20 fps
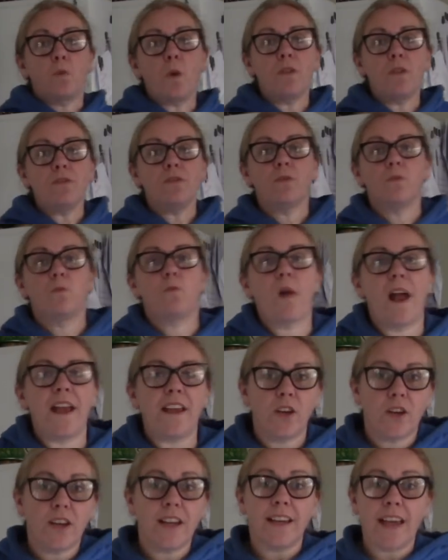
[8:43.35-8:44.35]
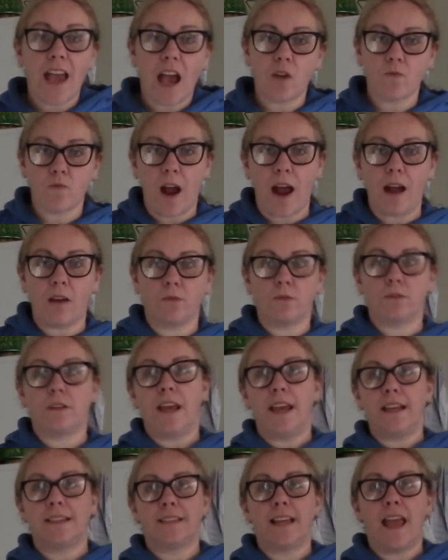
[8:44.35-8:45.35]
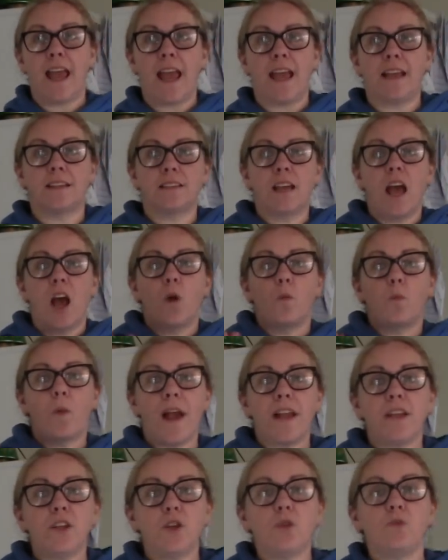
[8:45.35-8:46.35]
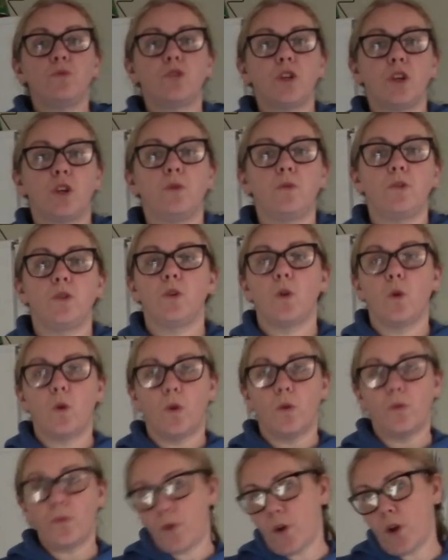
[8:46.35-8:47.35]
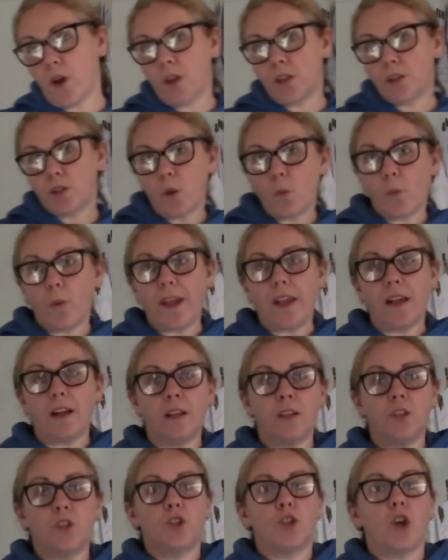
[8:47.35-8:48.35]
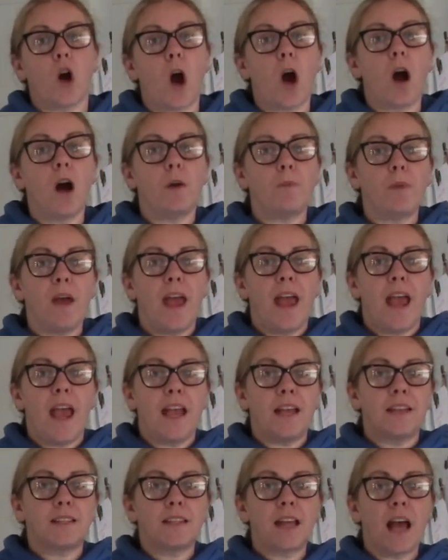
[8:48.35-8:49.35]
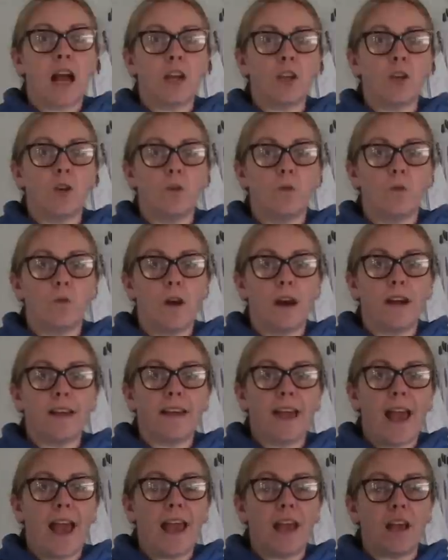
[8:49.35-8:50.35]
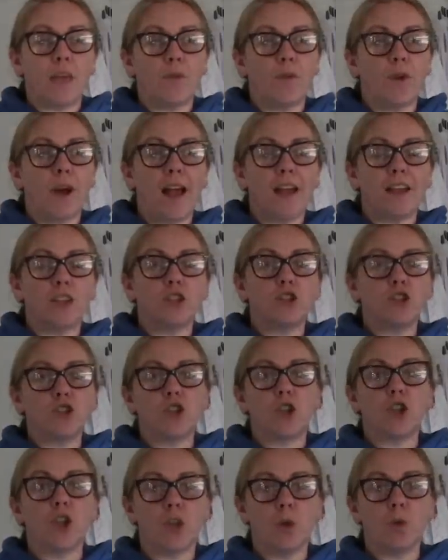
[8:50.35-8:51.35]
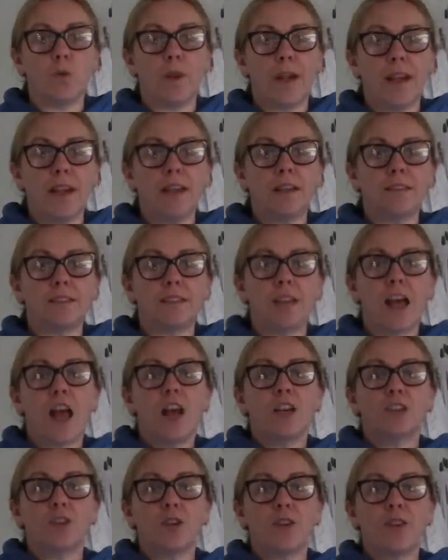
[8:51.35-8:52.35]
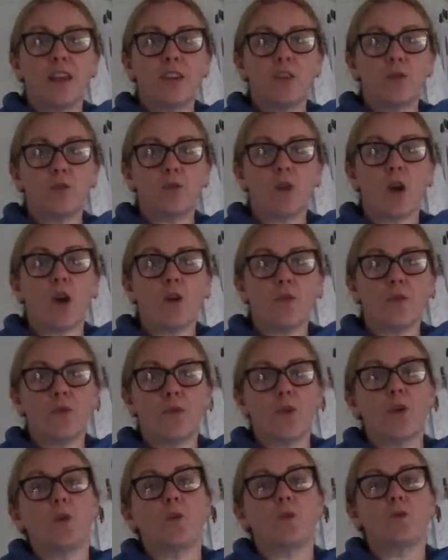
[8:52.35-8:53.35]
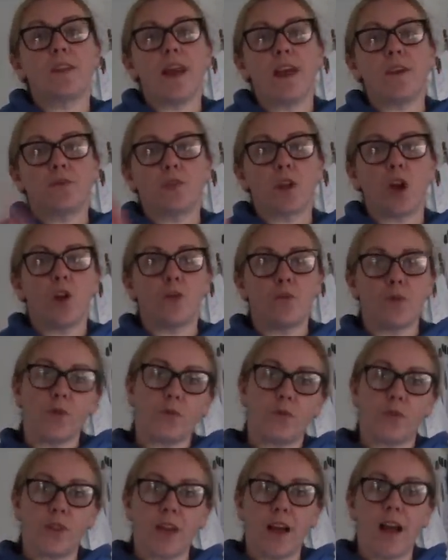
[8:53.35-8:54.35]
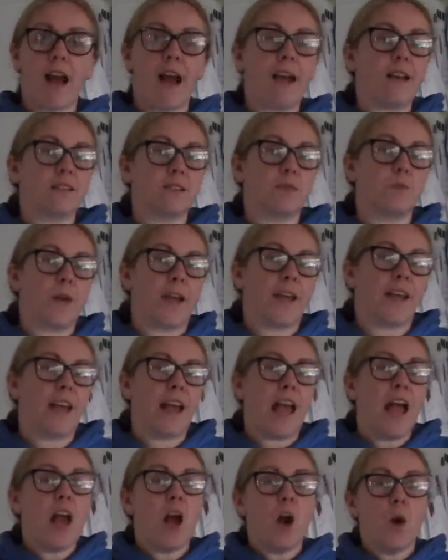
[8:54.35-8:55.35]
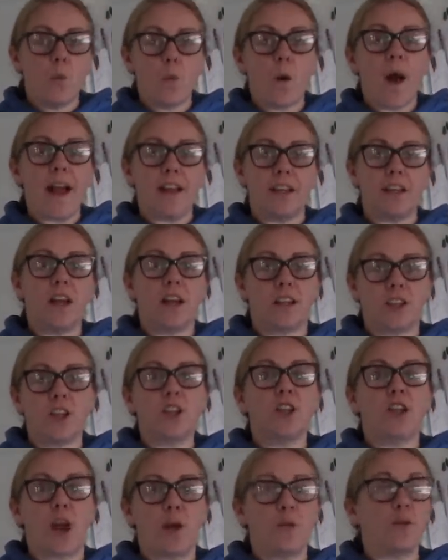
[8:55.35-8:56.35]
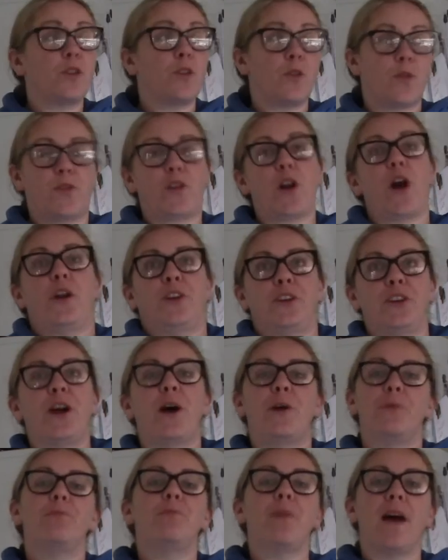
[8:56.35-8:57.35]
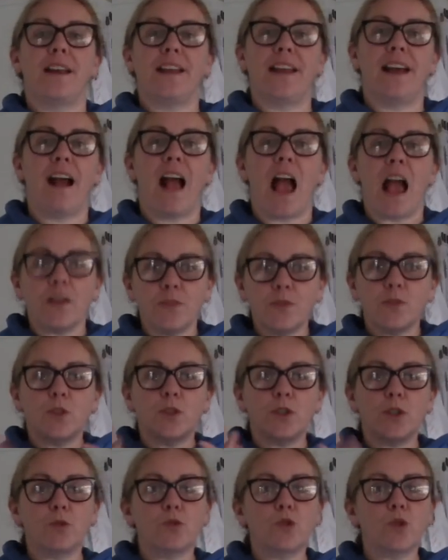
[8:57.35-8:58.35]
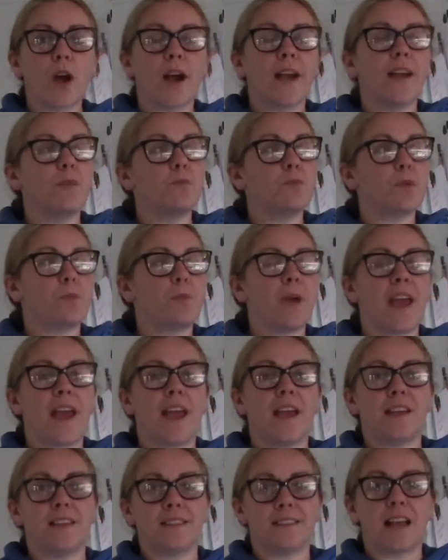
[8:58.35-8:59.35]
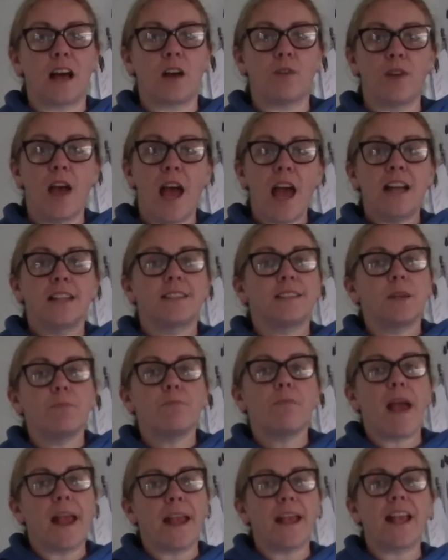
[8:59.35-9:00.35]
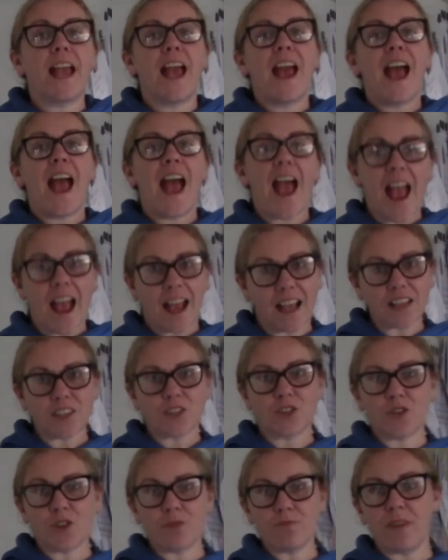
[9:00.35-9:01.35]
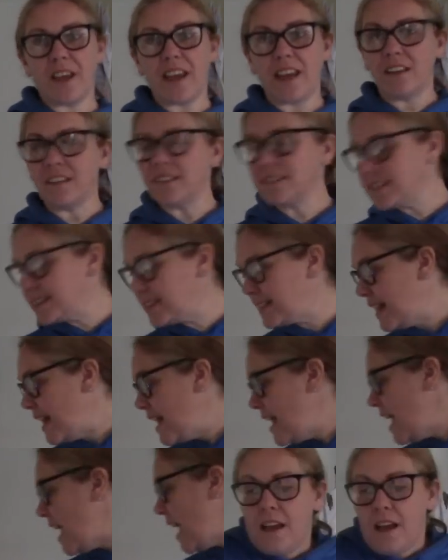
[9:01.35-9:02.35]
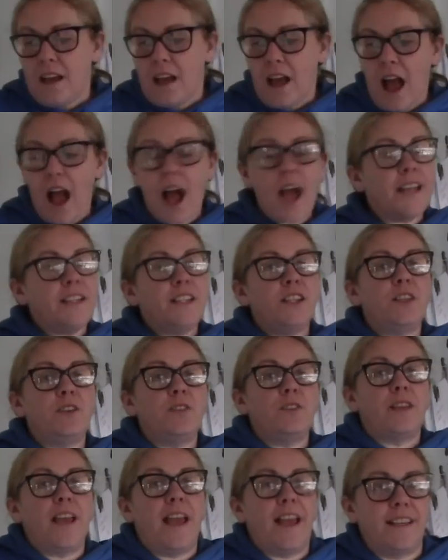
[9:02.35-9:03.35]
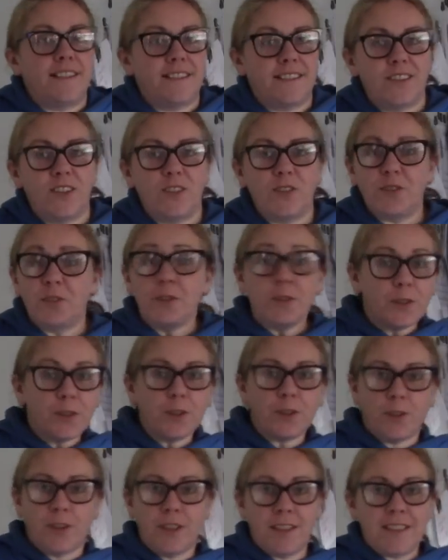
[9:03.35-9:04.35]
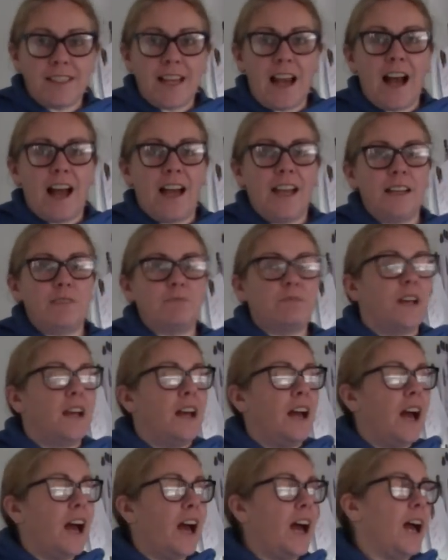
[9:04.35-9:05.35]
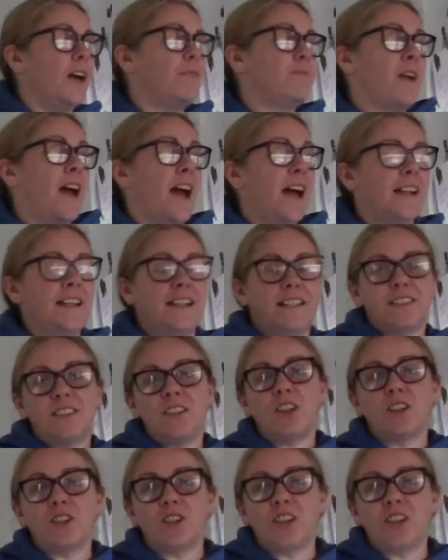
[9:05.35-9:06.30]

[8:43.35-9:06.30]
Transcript: one way you can get around this is when you do your first weekly shop, is that you get it for like 2 weeks, so then you've got food left over for the last week when, you know, you've got no money left, or you try and prepare yourself to make extra meals. I do this all the time, and it's not